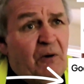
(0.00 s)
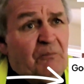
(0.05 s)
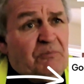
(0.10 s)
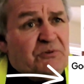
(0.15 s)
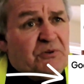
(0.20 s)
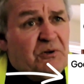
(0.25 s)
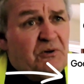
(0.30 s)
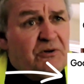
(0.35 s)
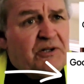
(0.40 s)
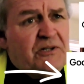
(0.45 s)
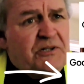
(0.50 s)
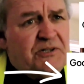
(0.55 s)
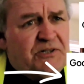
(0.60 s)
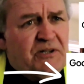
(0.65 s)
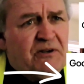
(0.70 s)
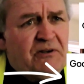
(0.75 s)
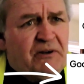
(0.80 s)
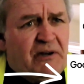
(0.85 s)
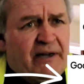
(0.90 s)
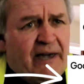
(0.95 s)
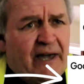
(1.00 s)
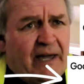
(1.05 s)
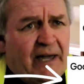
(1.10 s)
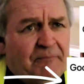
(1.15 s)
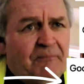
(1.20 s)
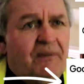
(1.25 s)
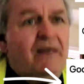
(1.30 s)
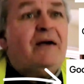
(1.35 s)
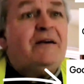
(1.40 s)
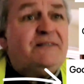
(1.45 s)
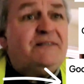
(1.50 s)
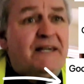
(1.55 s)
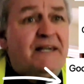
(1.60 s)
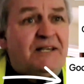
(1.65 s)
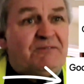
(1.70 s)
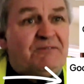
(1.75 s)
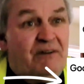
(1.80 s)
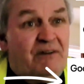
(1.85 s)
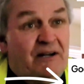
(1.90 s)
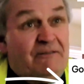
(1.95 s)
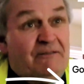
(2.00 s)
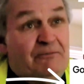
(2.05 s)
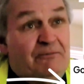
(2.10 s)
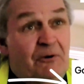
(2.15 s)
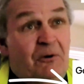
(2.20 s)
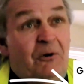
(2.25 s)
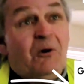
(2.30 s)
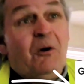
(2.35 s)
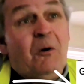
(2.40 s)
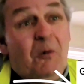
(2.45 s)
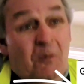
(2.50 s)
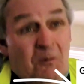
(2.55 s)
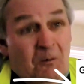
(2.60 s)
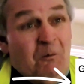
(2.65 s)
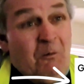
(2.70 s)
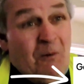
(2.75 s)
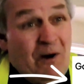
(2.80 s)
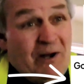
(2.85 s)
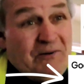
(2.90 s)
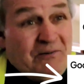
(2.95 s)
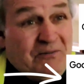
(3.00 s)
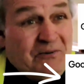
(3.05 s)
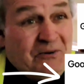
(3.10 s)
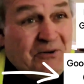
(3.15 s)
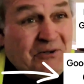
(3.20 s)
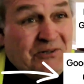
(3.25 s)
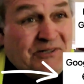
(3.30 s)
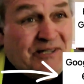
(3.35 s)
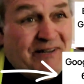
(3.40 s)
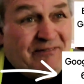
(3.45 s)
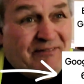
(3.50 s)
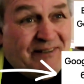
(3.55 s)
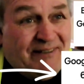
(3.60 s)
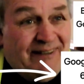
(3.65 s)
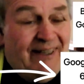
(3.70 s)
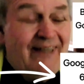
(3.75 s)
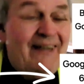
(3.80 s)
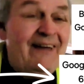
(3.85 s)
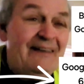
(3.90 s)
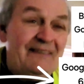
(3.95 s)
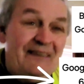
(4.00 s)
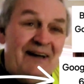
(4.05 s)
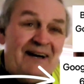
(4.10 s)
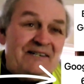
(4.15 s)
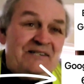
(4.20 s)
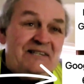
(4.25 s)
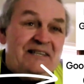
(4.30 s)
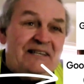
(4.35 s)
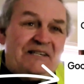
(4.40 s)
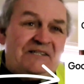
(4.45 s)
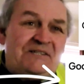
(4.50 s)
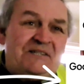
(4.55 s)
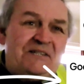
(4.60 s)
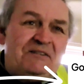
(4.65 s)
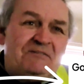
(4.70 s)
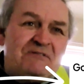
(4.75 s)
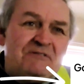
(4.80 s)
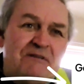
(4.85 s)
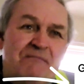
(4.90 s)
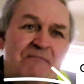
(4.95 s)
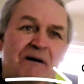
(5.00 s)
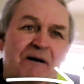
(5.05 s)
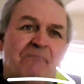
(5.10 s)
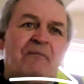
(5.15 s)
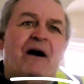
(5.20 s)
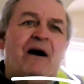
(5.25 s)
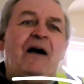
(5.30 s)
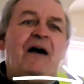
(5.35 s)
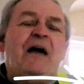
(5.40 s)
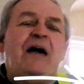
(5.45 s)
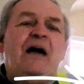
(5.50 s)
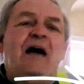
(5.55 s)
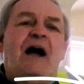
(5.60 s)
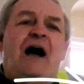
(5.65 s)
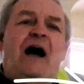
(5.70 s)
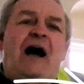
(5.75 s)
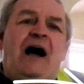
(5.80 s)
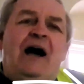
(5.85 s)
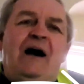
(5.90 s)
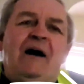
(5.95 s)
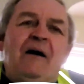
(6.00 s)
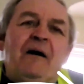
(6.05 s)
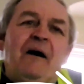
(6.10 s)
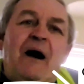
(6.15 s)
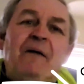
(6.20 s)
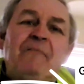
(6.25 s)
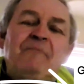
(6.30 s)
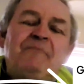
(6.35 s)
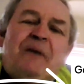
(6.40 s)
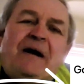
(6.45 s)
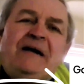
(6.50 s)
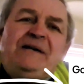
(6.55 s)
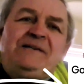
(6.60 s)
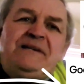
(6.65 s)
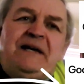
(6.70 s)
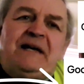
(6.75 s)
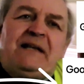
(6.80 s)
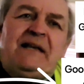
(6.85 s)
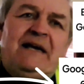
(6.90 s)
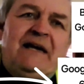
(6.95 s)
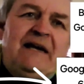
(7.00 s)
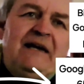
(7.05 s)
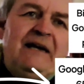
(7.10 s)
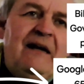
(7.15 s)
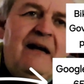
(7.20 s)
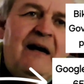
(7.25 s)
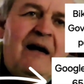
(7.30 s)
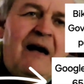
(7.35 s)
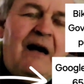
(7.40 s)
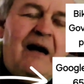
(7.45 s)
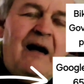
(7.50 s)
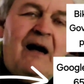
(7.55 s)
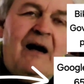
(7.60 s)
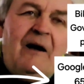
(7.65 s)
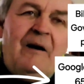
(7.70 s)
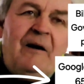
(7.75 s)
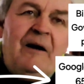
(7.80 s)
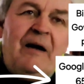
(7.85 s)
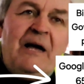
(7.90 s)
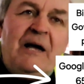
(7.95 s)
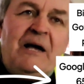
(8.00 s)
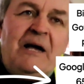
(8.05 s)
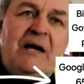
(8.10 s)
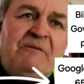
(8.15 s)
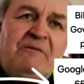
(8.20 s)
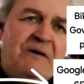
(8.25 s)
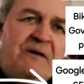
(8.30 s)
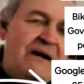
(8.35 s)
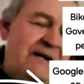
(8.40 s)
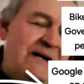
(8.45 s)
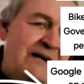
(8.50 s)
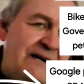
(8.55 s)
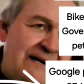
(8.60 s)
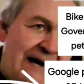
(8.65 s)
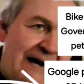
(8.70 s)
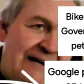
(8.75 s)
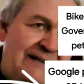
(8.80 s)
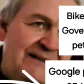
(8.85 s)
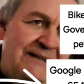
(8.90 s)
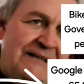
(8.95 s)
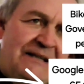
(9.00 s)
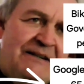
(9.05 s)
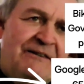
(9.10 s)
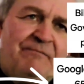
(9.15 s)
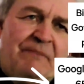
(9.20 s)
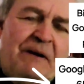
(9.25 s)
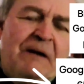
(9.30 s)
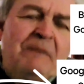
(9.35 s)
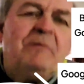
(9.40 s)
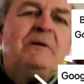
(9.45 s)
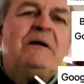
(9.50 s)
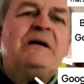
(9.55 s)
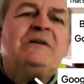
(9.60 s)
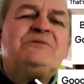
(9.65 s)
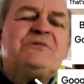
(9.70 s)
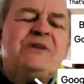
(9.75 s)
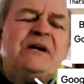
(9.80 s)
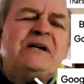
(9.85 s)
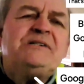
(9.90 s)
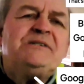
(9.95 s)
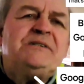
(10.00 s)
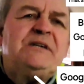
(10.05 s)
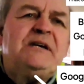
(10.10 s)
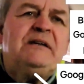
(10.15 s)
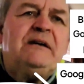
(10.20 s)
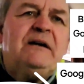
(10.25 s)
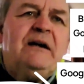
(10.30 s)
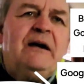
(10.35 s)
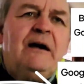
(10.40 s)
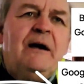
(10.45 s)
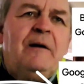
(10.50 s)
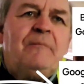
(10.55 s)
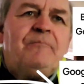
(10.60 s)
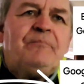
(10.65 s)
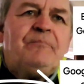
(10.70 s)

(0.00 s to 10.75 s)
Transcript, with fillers: top score of the snooker game. 654 147. Nice and easy to remember. Uh, and basically, uh, if I can get enough people interested,